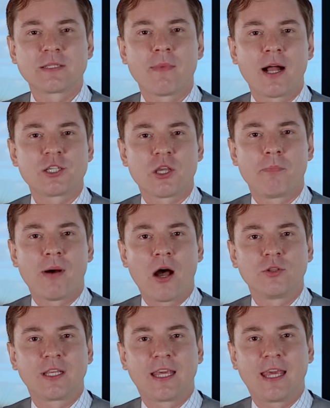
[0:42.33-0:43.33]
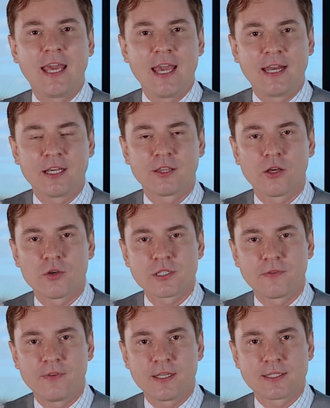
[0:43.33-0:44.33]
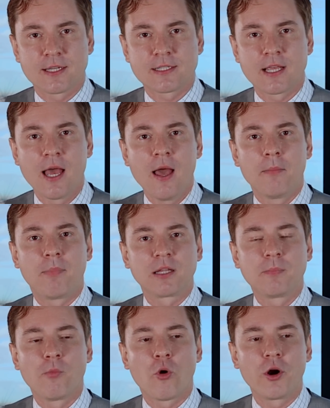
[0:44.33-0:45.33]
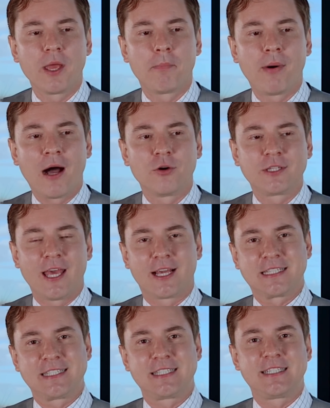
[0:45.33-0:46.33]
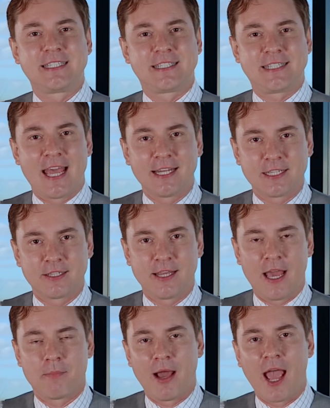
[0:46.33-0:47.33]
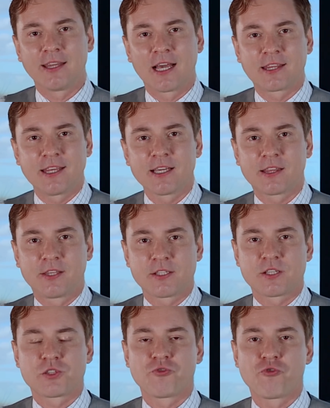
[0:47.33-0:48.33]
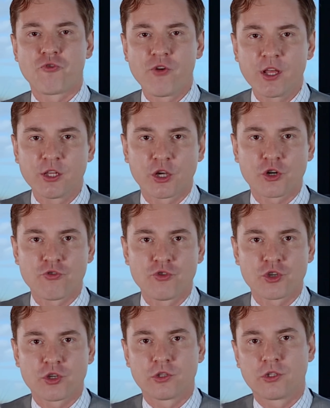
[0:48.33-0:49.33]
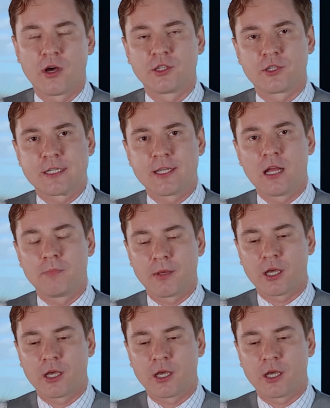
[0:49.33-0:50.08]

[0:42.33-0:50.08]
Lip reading: as much about getting those visas, but more about extending them. And I think this is really crucial to understand